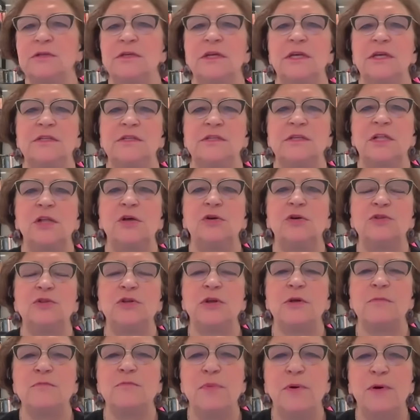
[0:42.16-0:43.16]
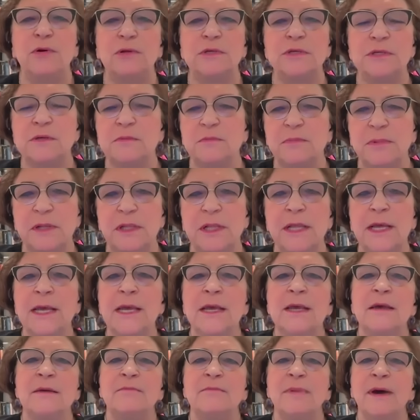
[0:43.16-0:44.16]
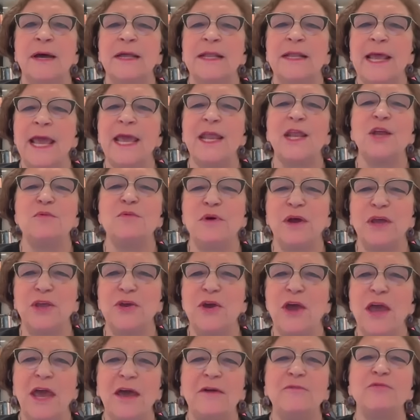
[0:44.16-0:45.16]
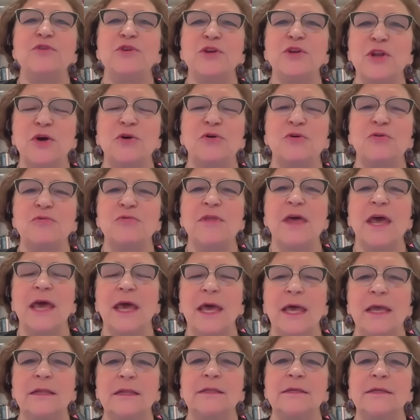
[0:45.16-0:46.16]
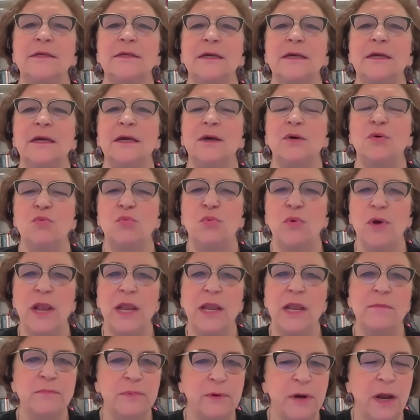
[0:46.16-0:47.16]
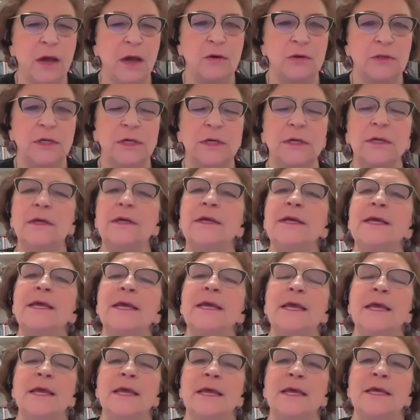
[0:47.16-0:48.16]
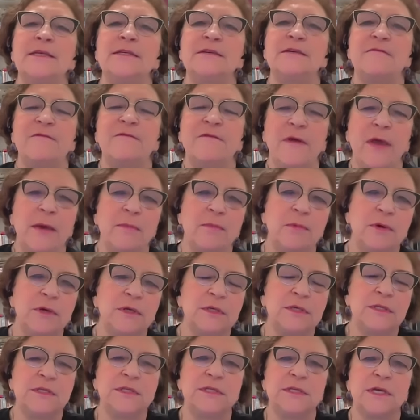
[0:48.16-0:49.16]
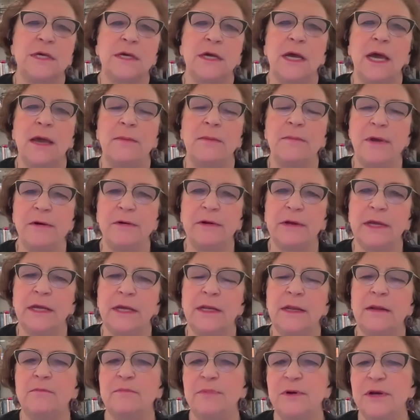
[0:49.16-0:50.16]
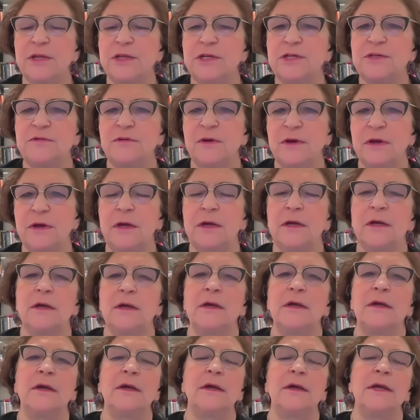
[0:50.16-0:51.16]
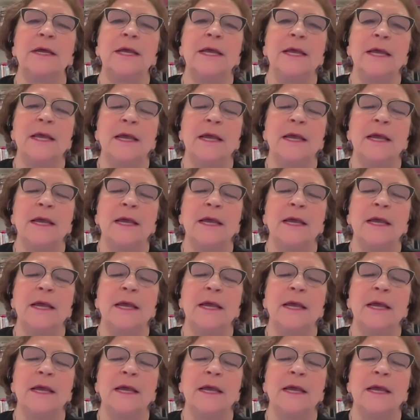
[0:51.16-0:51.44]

it's, it's close to impossible, but anyway, you have to know that uh, William Browder is a famous uh, American and British uh, uh,